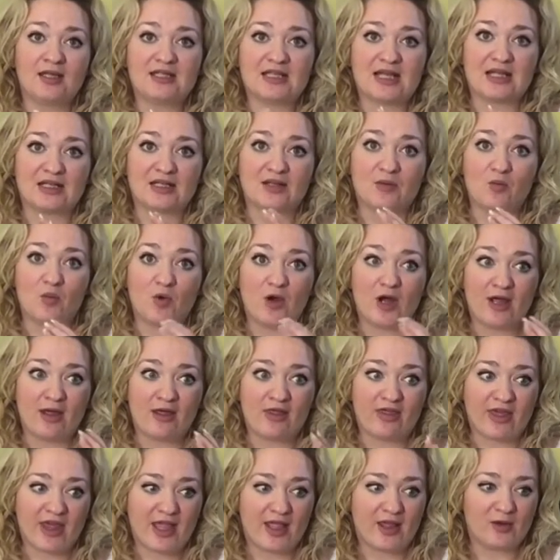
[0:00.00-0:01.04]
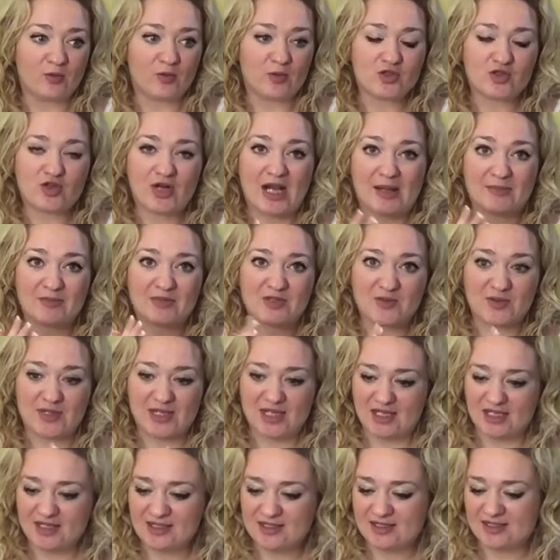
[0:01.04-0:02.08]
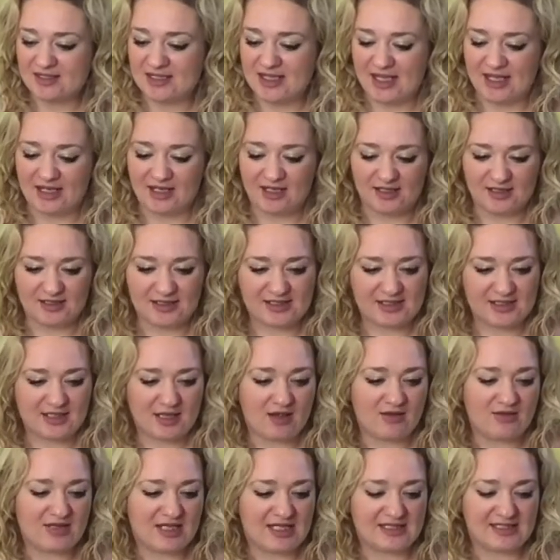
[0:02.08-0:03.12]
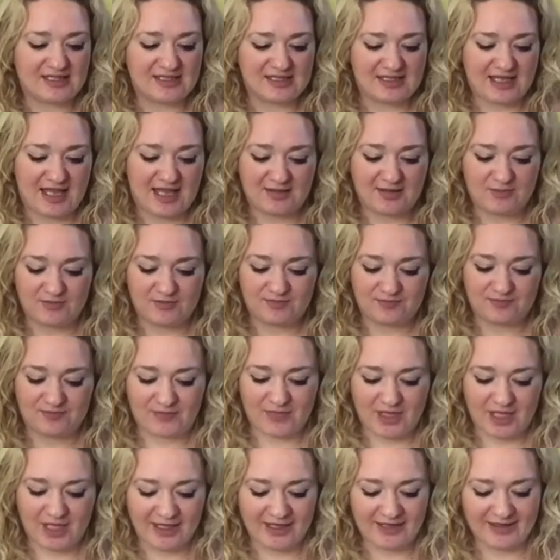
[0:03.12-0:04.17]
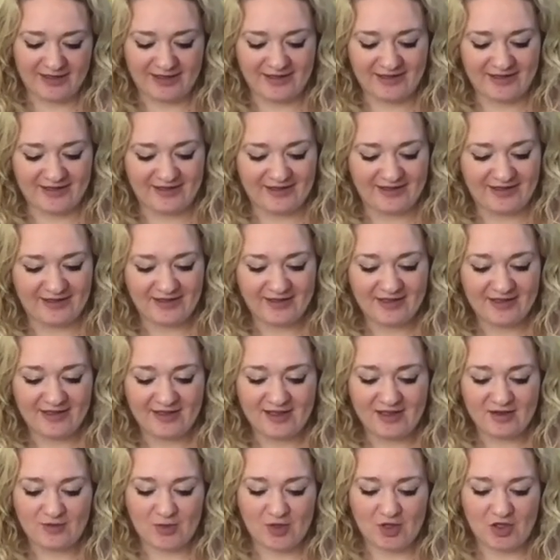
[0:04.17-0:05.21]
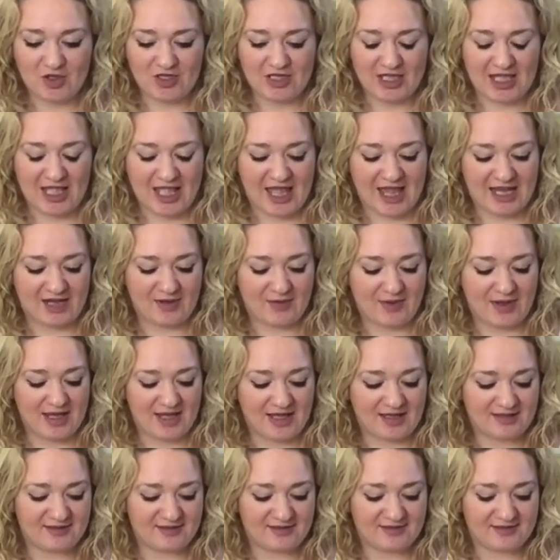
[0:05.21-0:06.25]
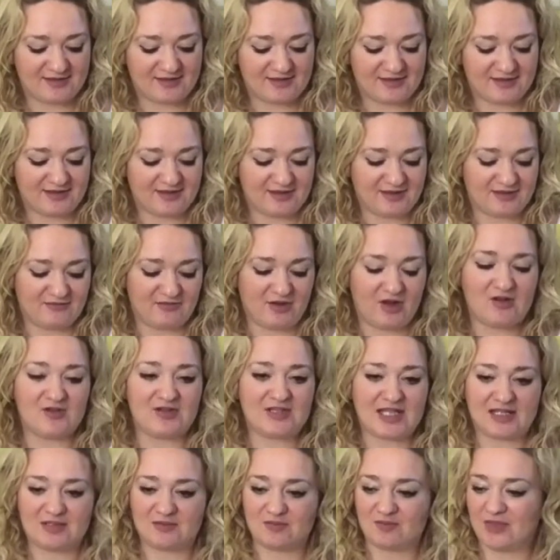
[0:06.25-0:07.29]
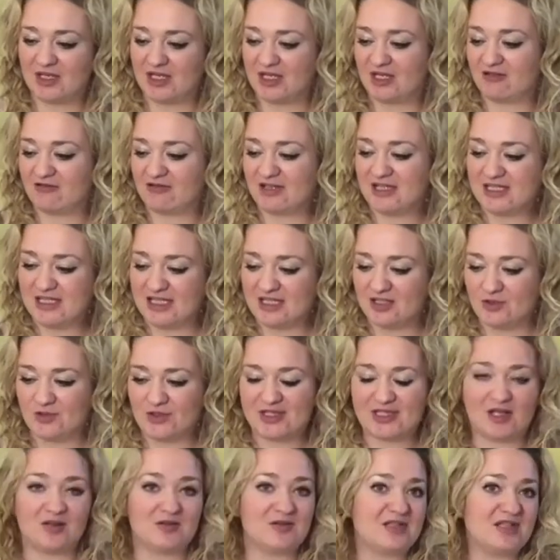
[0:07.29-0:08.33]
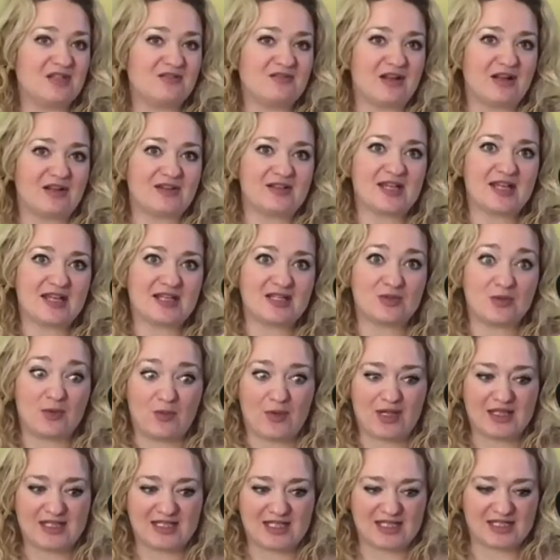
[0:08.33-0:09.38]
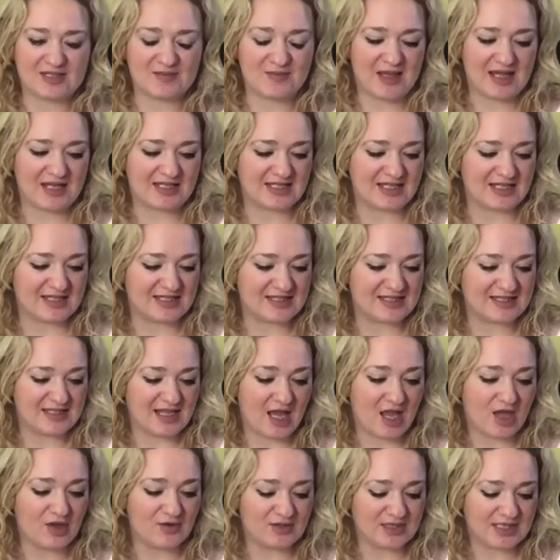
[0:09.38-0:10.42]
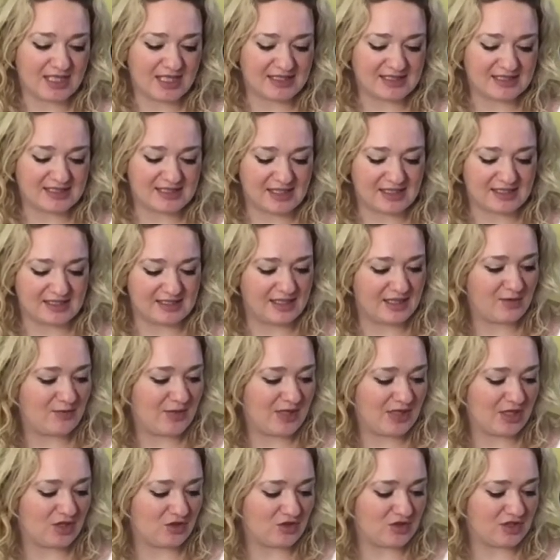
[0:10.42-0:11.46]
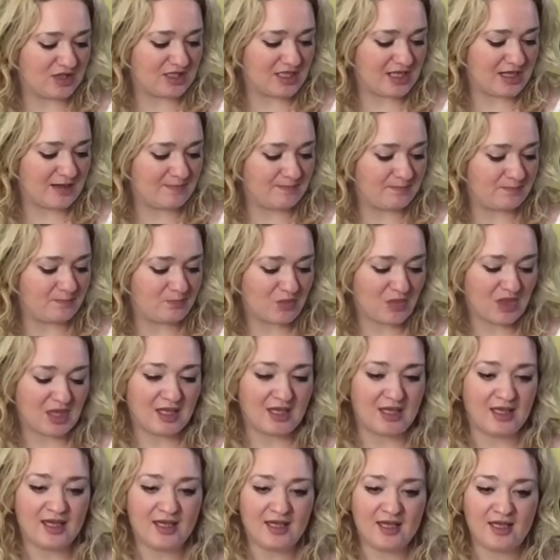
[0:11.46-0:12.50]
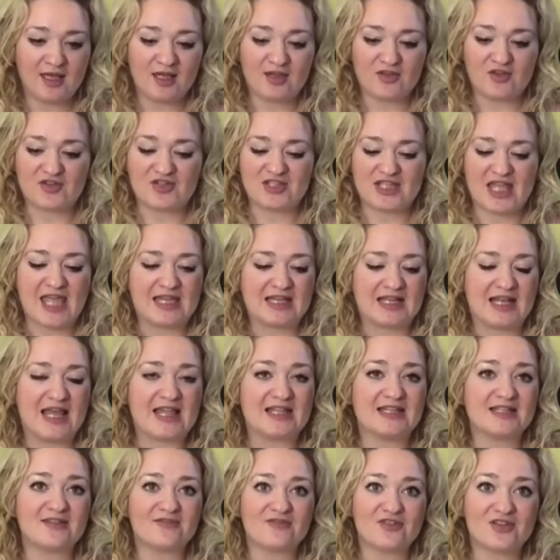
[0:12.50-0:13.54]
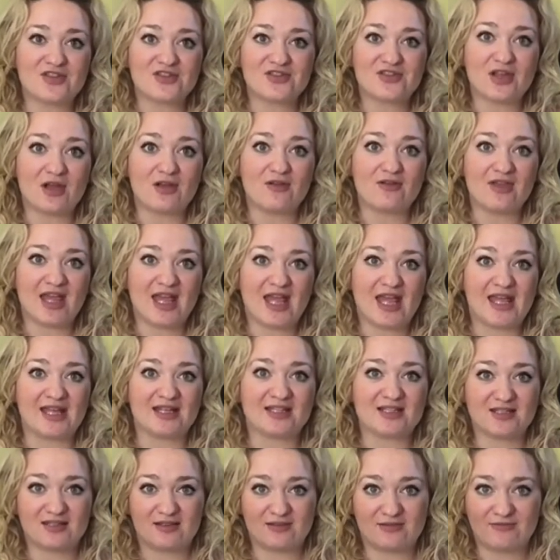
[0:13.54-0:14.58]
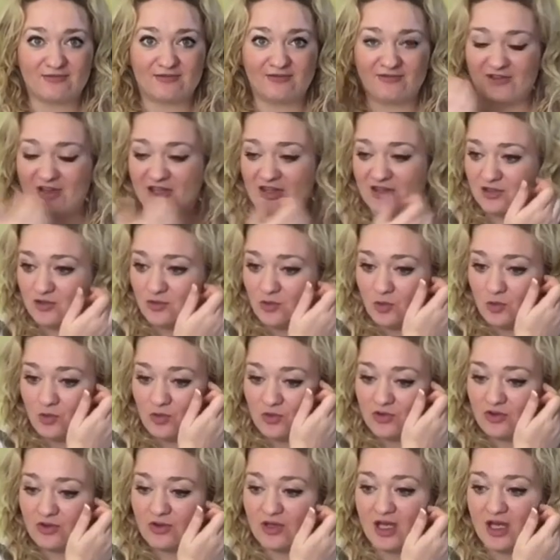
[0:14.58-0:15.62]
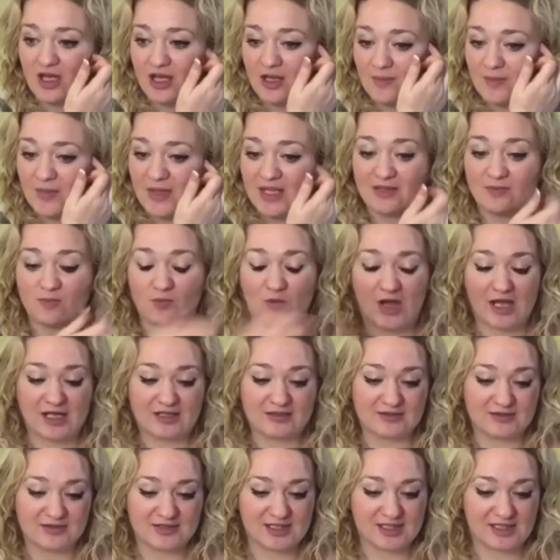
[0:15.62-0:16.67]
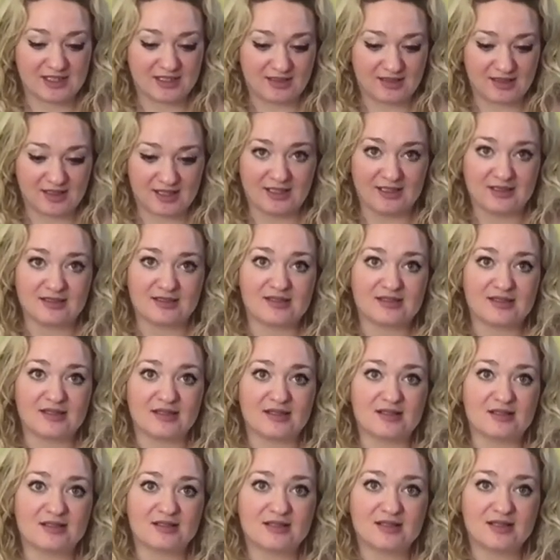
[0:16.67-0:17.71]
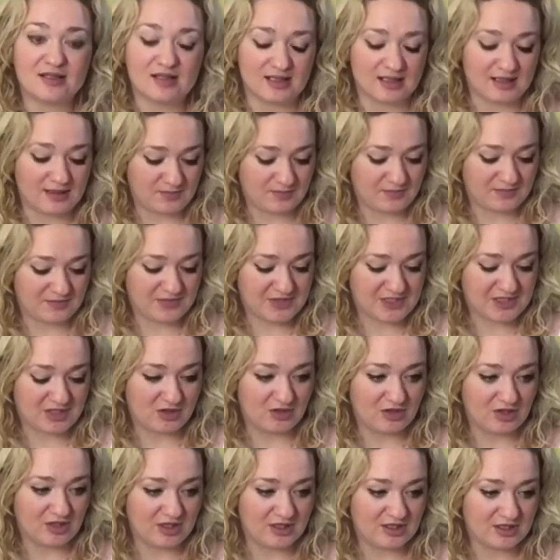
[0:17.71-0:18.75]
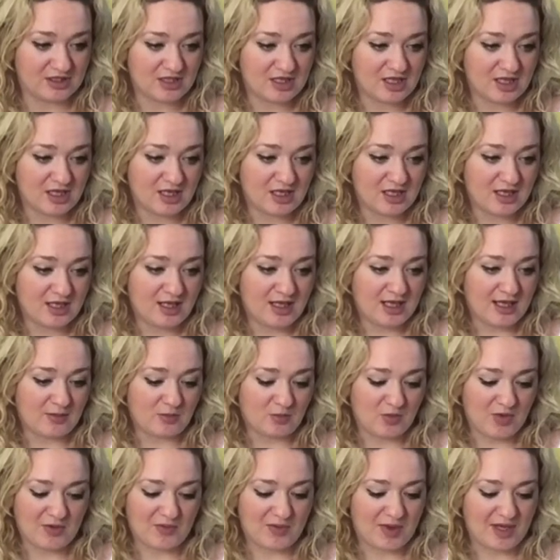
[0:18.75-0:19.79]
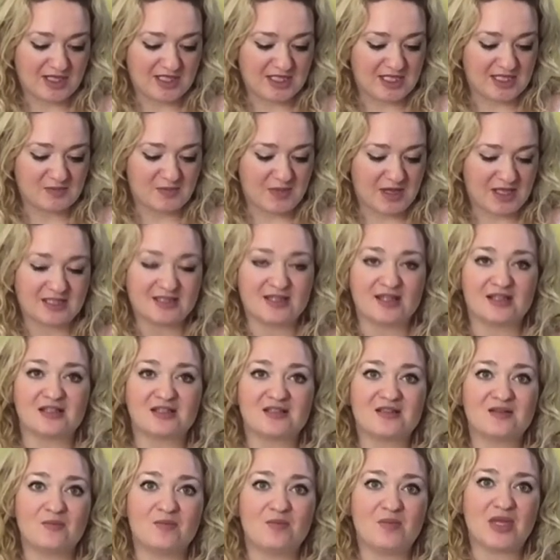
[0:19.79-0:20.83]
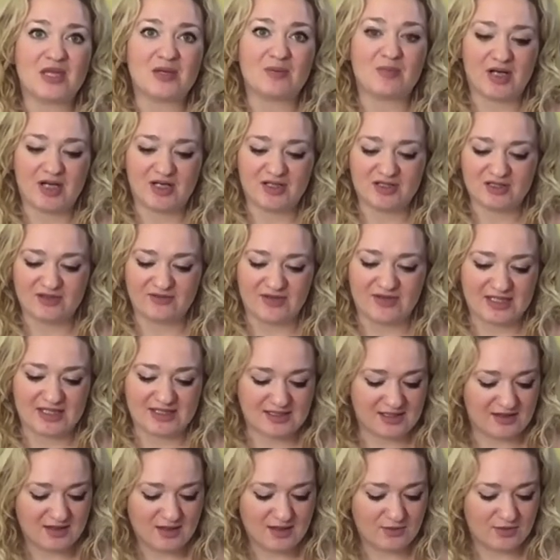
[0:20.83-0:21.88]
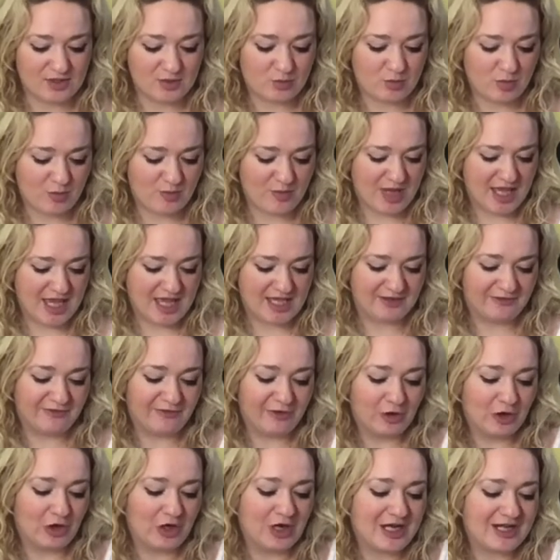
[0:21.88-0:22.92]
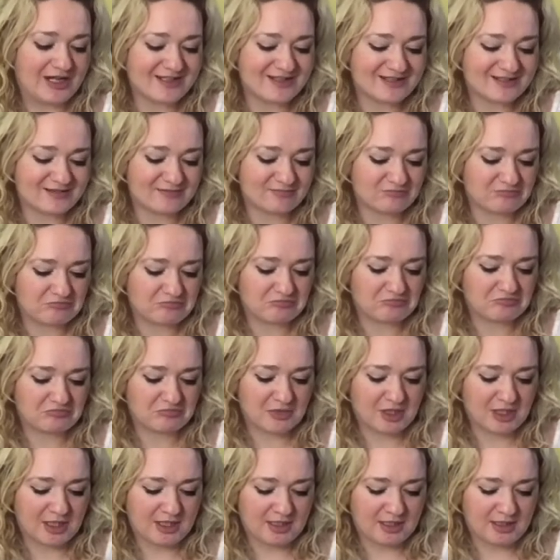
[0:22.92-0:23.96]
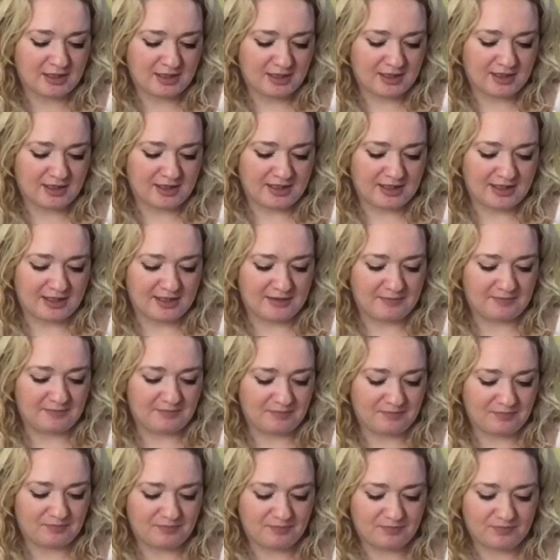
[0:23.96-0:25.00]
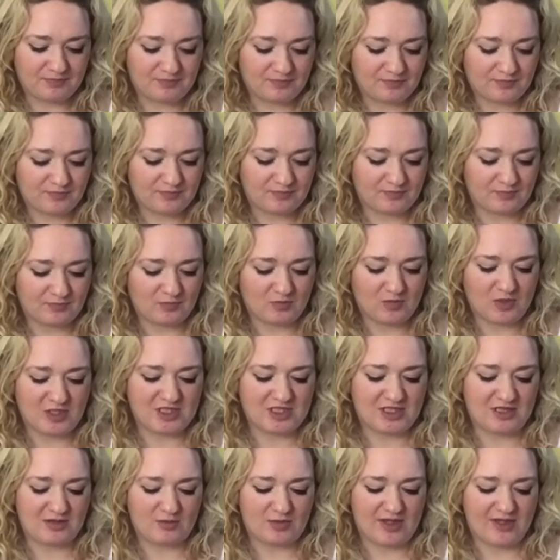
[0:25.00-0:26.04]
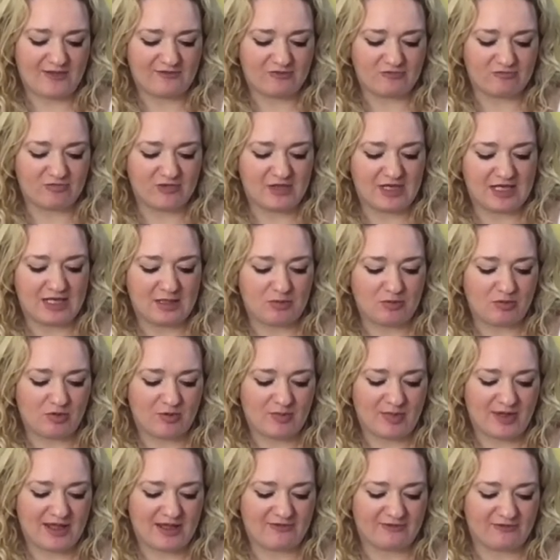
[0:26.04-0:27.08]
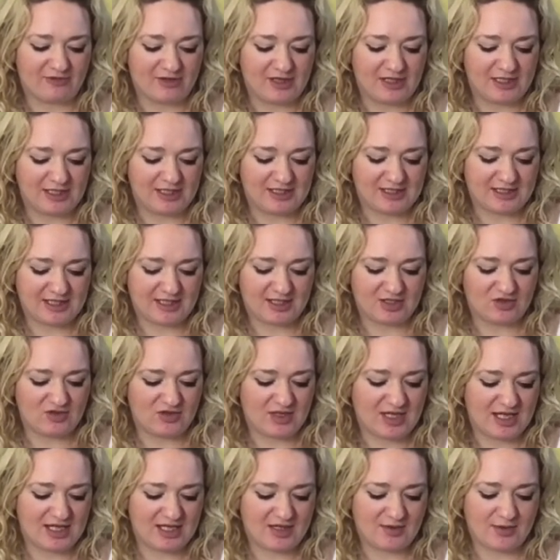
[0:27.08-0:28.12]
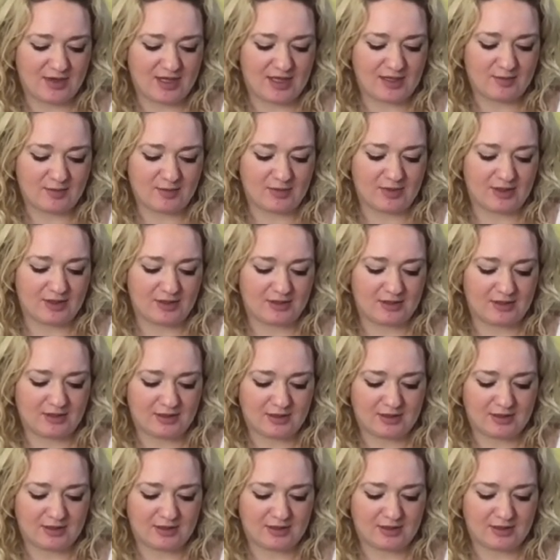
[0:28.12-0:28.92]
down in Worthing were trapped with us in our snowed in state. We couldn't get anywhere. The roads hadn't been gritted or salted around here because we weren't expecting snow, and then suddenly we got the tail end of the snow that hit further north and in Wales and Ireland and Scotland. And we weren't expecting to be a part of it, so no one had prepared for it. I don't think we ever really prepare for it in this country anyway, but